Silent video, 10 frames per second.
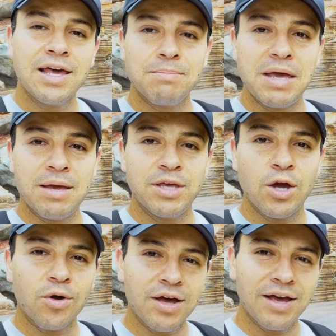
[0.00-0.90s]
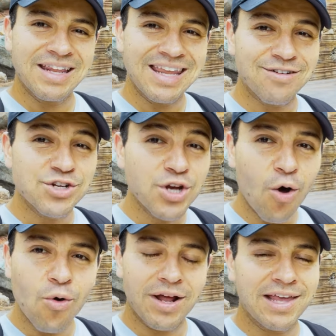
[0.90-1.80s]
and Baby Yoda, and they're
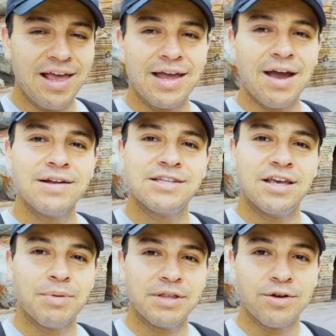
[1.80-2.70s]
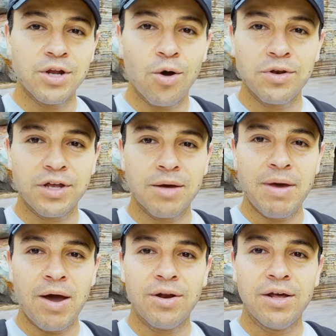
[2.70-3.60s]
known, I can't guarantee it, but they're known to
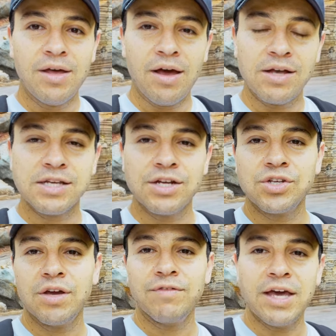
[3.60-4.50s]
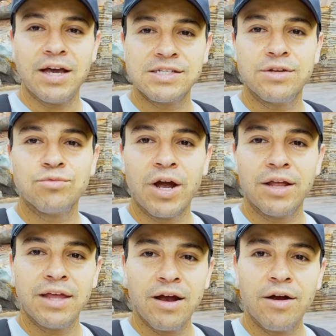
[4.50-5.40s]
come out essentially of the exit
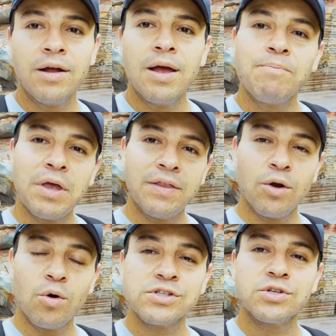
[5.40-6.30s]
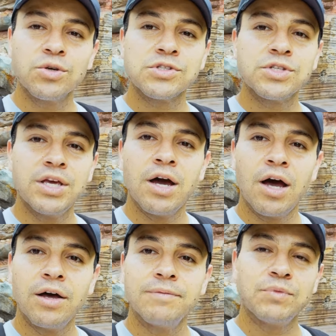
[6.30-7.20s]
right there. And then also you'll see
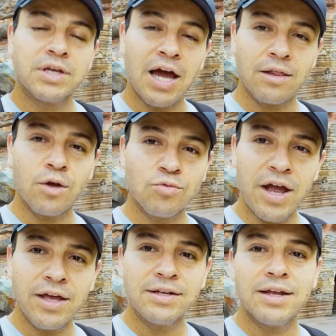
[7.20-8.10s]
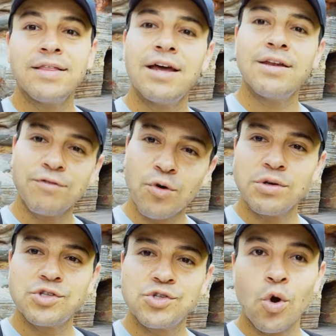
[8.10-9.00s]
Kylo Ren, and then of
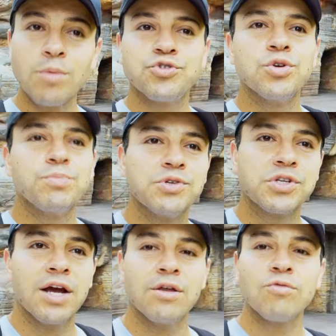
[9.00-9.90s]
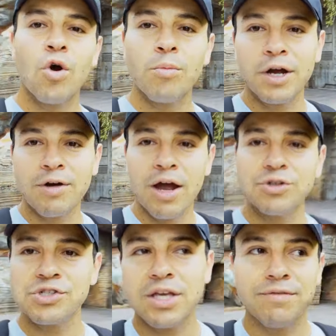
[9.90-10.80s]
course Stormtroopers kind of roaming
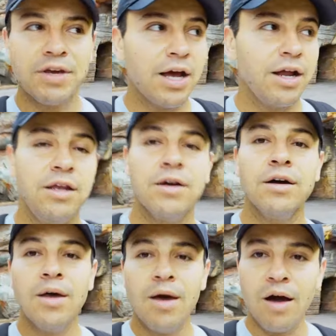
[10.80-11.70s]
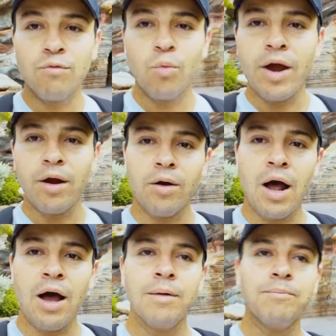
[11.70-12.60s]
around, just to give you an idea of where
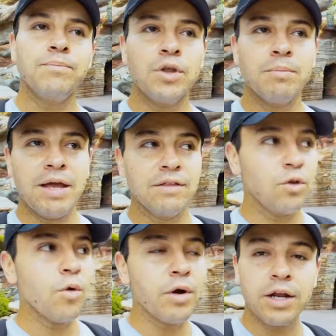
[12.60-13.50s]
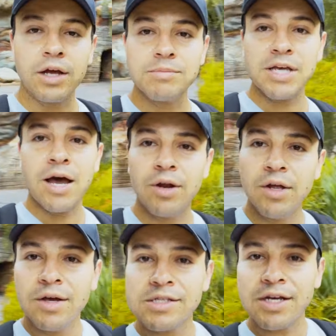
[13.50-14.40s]
the Mandalorian comes out.
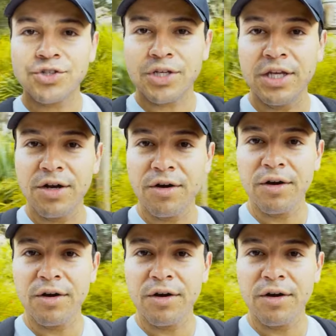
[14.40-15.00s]
Essentially here